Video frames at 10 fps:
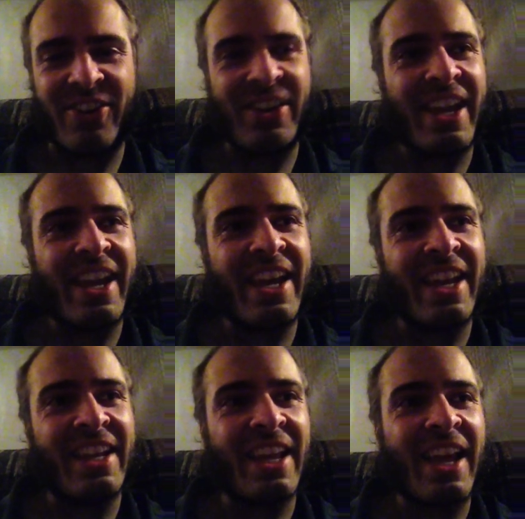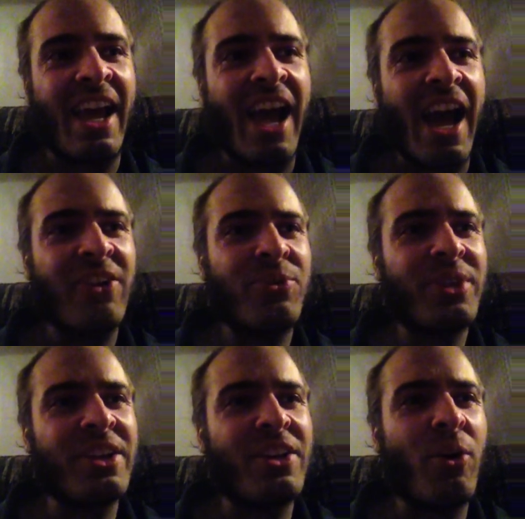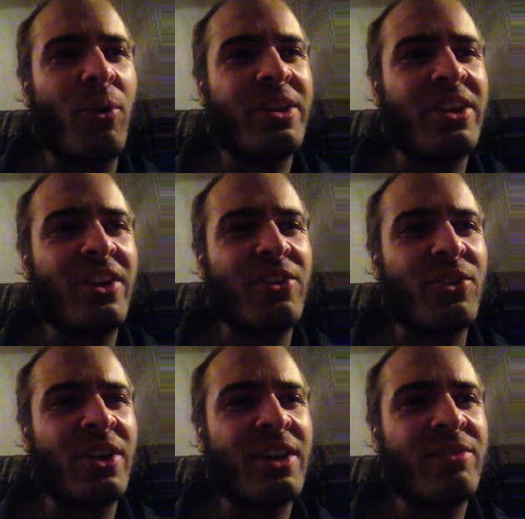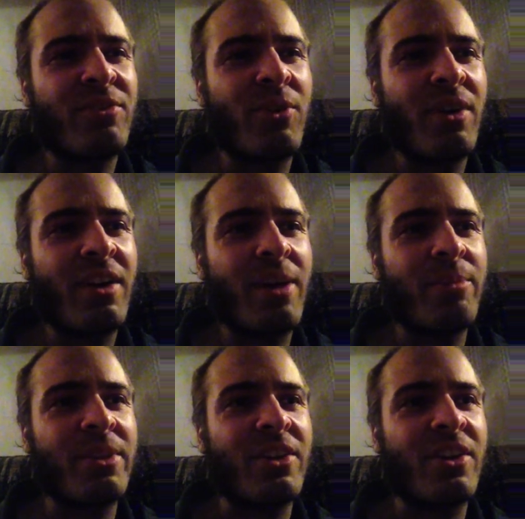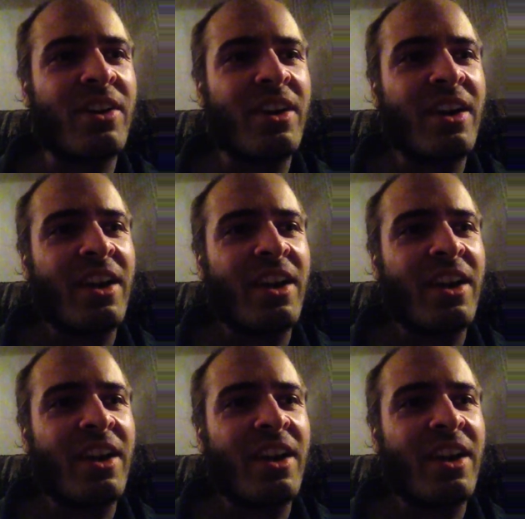okay? And I don't really know what they're looking for. I mean, they're